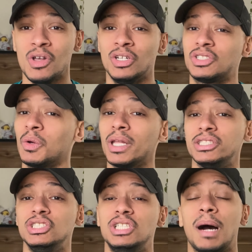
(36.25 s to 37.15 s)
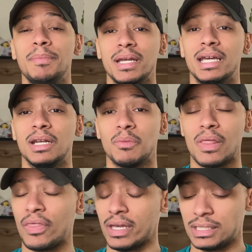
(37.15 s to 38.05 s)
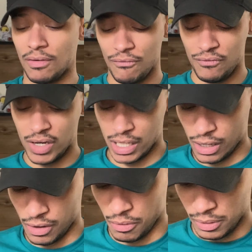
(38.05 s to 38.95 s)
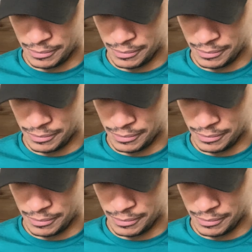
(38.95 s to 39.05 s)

So let's jump in with this video.